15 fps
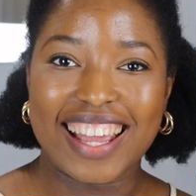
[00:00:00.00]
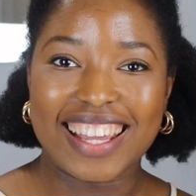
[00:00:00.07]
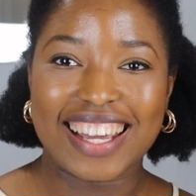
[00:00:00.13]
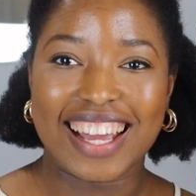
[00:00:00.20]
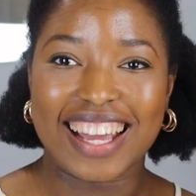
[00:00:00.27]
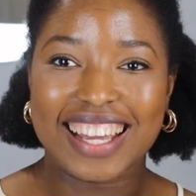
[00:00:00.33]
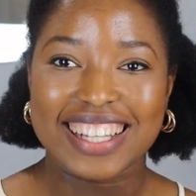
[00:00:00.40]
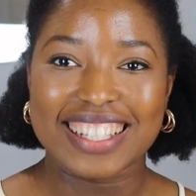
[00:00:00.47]

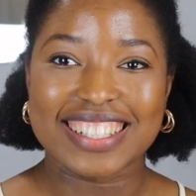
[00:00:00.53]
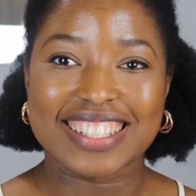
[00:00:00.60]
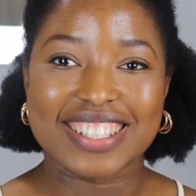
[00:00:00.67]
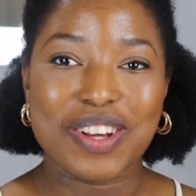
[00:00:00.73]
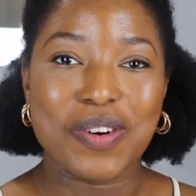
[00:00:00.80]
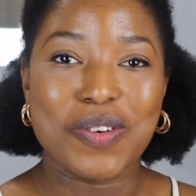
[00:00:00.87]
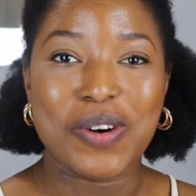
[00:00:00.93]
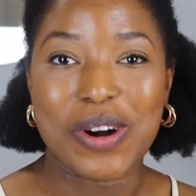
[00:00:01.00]
Hi
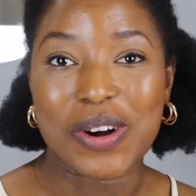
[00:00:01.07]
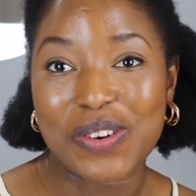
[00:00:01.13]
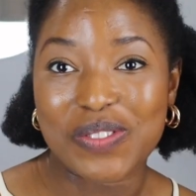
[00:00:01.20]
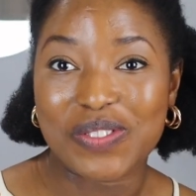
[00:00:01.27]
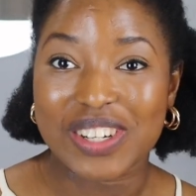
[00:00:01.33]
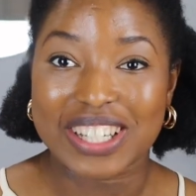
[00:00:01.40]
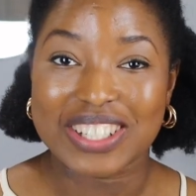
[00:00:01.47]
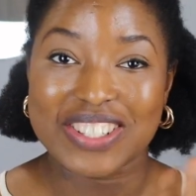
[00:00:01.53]
guys,
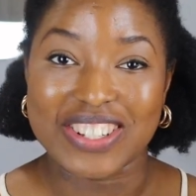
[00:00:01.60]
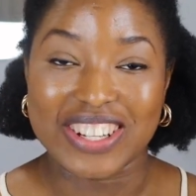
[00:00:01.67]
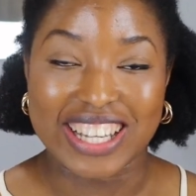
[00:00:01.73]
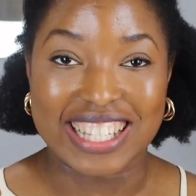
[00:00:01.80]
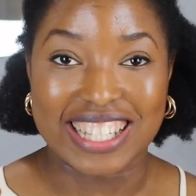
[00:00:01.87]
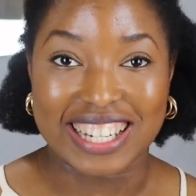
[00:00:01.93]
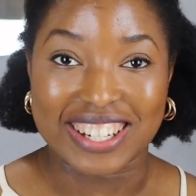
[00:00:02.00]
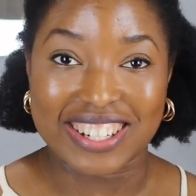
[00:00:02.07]
welcome back to
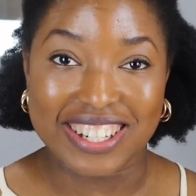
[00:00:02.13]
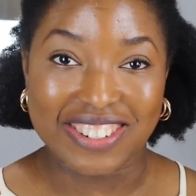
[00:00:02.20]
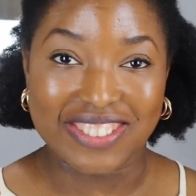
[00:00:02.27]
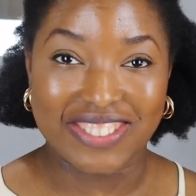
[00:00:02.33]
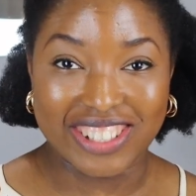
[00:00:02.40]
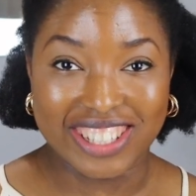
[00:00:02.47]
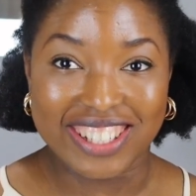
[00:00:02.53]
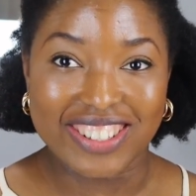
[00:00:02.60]
yet another
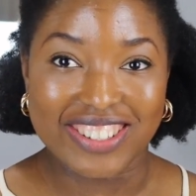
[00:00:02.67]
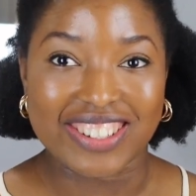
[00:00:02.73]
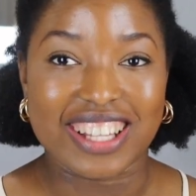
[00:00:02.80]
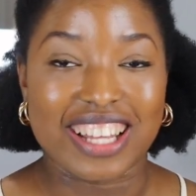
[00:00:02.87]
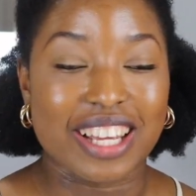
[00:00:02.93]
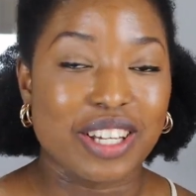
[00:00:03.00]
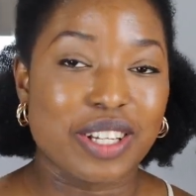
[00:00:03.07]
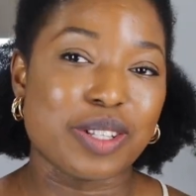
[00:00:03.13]
video.
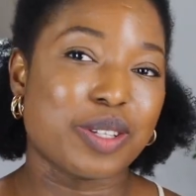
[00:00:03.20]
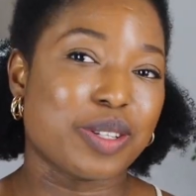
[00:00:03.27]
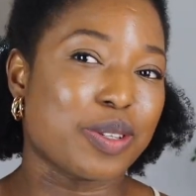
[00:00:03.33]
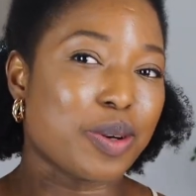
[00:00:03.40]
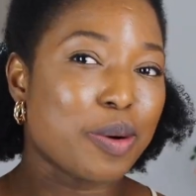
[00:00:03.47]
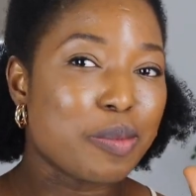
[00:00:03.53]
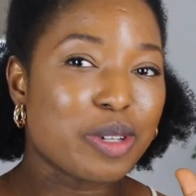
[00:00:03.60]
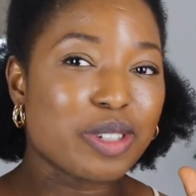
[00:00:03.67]
Thank you
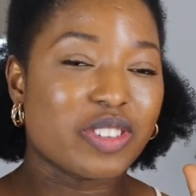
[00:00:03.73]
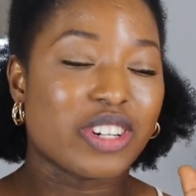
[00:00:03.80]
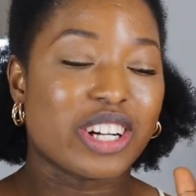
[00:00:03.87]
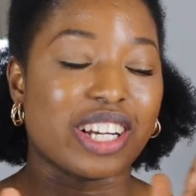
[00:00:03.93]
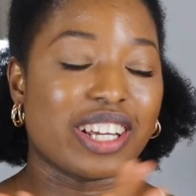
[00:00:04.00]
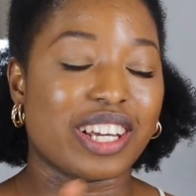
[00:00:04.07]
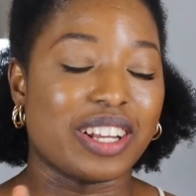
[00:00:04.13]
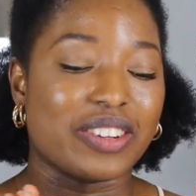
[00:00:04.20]
so much for
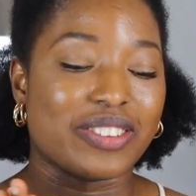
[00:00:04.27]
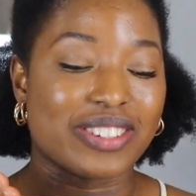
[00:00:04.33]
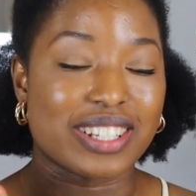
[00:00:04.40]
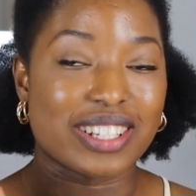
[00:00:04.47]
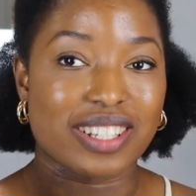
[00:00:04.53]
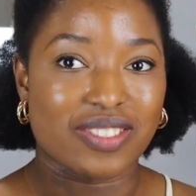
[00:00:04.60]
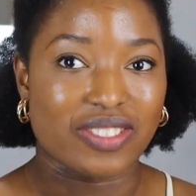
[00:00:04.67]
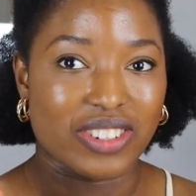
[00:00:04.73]
clicking on
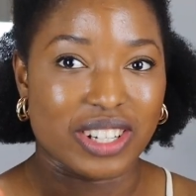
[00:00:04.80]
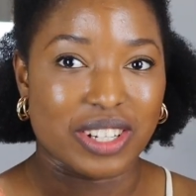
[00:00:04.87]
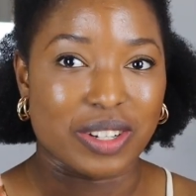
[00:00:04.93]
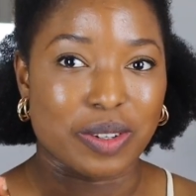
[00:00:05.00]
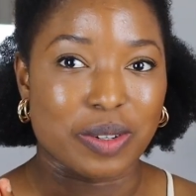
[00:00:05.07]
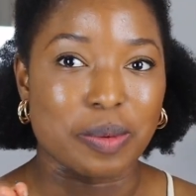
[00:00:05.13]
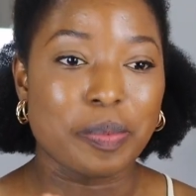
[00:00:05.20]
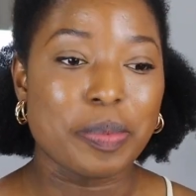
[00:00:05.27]
this
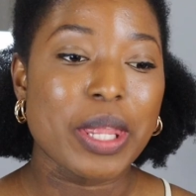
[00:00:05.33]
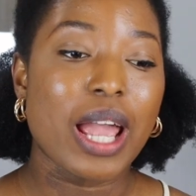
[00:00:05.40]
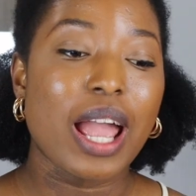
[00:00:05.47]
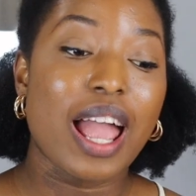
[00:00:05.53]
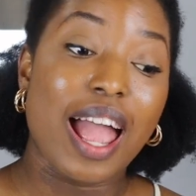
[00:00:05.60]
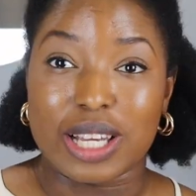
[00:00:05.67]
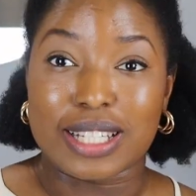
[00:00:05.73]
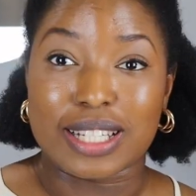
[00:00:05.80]
video. You
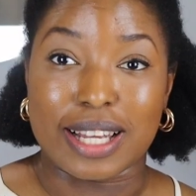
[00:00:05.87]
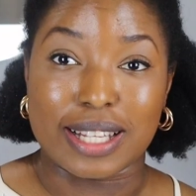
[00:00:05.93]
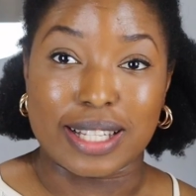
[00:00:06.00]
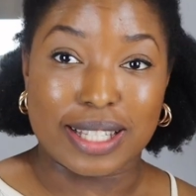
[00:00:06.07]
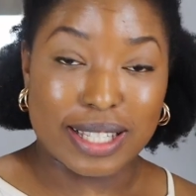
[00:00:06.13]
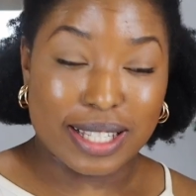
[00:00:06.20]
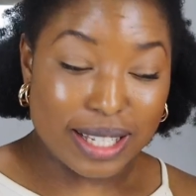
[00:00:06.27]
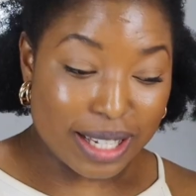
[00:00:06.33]
guys can
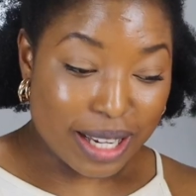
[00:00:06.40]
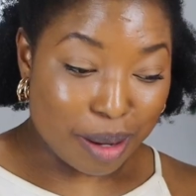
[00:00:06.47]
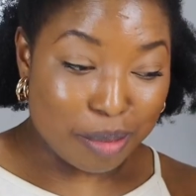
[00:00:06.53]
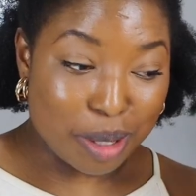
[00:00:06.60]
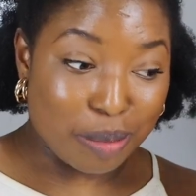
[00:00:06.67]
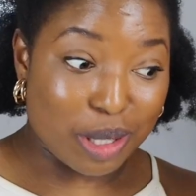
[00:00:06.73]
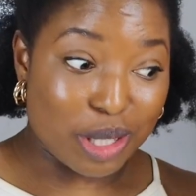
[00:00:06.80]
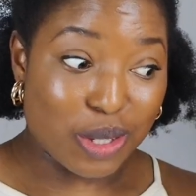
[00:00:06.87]
see
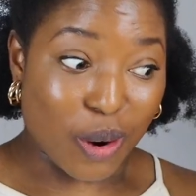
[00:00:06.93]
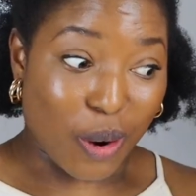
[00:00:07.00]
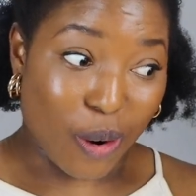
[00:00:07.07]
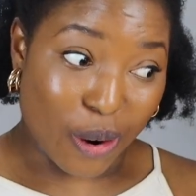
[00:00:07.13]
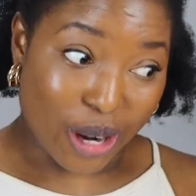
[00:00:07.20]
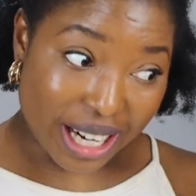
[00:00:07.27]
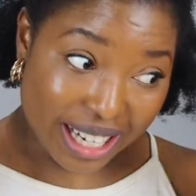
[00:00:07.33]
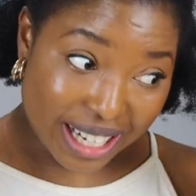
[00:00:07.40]
I'm a bit
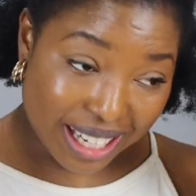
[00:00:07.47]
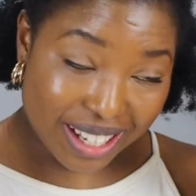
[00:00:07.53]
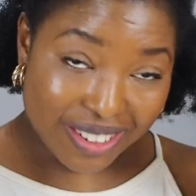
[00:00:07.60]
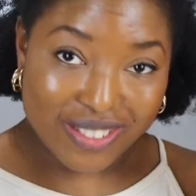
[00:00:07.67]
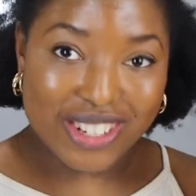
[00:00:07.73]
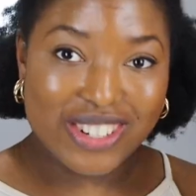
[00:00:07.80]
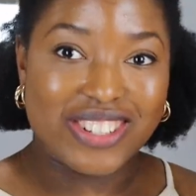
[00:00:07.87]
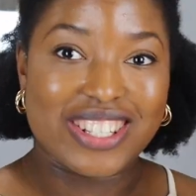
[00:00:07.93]

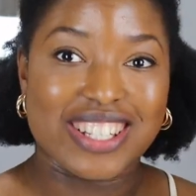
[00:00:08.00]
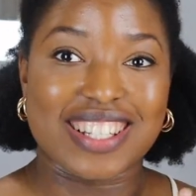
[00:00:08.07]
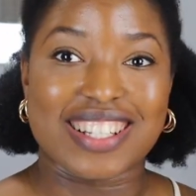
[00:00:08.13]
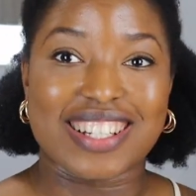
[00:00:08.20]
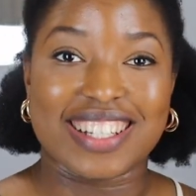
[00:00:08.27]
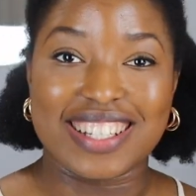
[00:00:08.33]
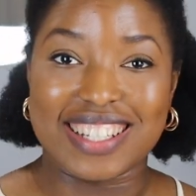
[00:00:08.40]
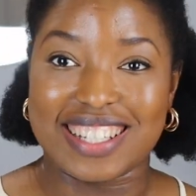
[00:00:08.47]
oily because
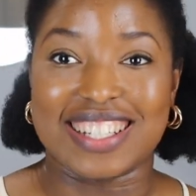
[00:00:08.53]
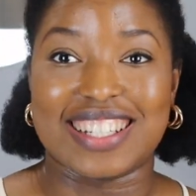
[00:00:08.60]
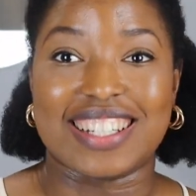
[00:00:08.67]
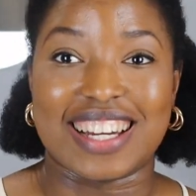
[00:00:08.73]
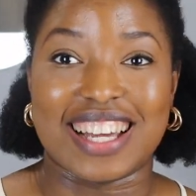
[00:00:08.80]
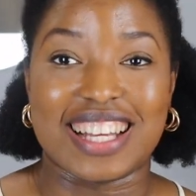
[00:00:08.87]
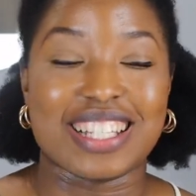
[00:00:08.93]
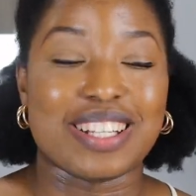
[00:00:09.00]
it's late in the
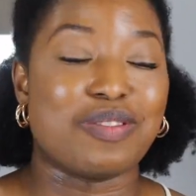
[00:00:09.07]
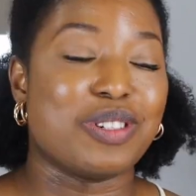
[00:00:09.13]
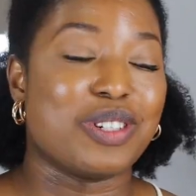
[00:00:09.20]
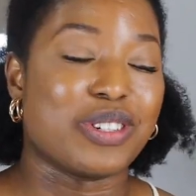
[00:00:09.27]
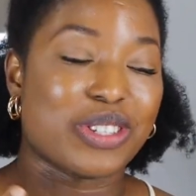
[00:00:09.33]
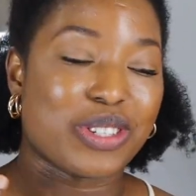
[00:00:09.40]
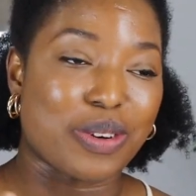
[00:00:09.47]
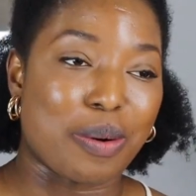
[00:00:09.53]
night. I'm
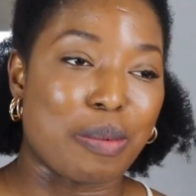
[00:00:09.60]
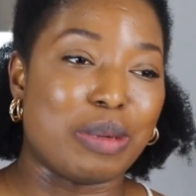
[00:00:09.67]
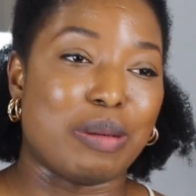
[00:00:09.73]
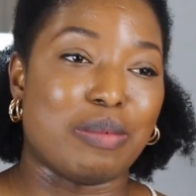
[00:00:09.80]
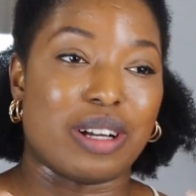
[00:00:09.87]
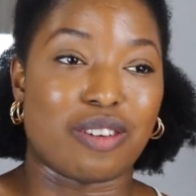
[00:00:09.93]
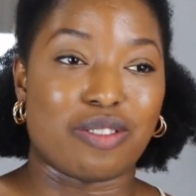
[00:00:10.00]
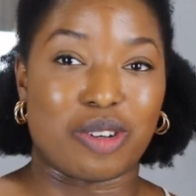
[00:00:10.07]
just
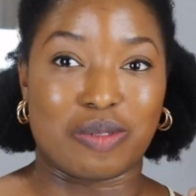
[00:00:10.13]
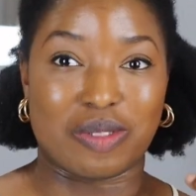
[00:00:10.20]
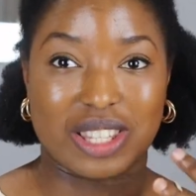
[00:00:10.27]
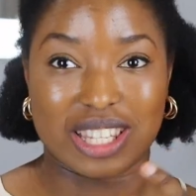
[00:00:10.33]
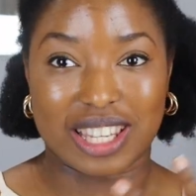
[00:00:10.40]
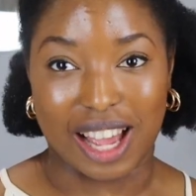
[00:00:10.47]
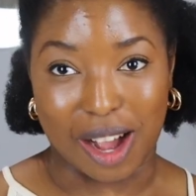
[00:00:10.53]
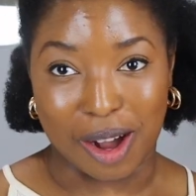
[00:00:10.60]
coming back from
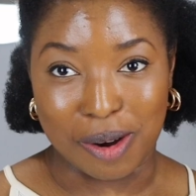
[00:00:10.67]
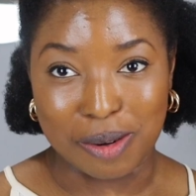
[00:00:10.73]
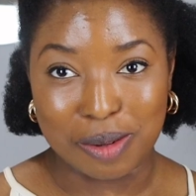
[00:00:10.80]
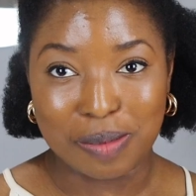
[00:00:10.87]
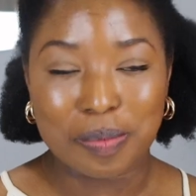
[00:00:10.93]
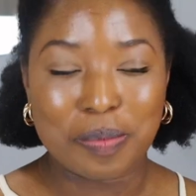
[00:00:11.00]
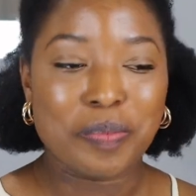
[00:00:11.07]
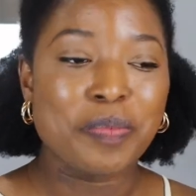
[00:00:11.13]

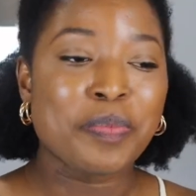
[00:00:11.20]
town.